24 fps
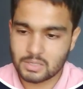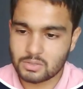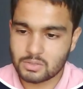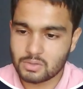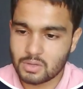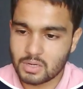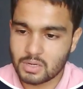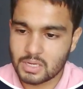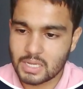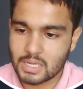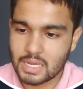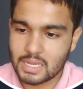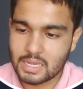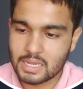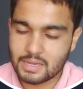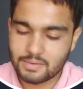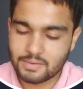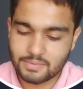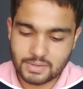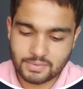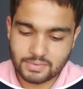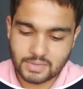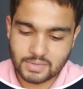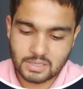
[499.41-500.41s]
Sorry, I
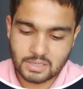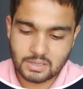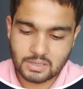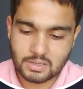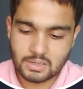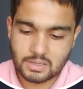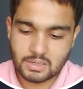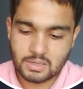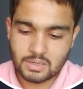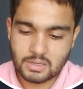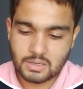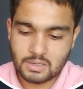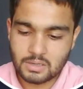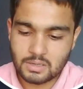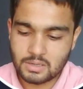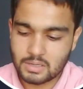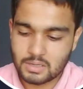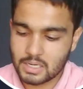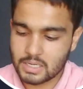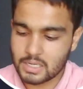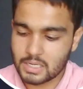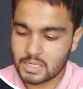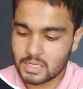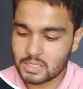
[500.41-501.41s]
have given
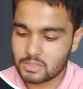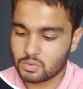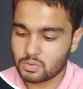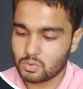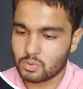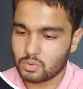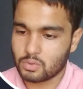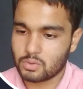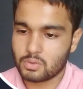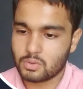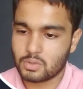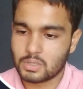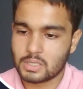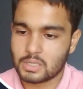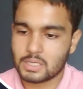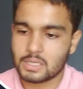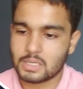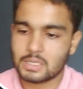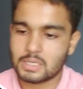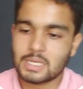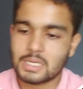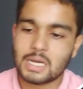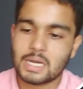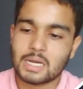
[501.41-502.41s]
underscore. Okay,
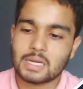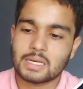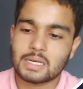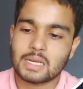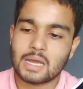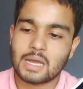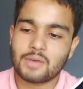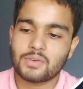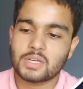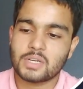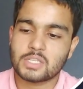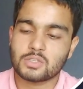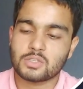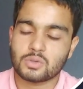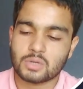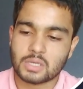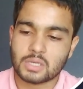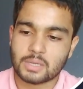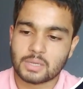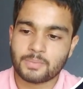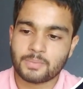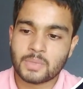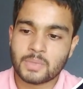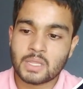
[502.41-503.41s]
yeah, now it is okay.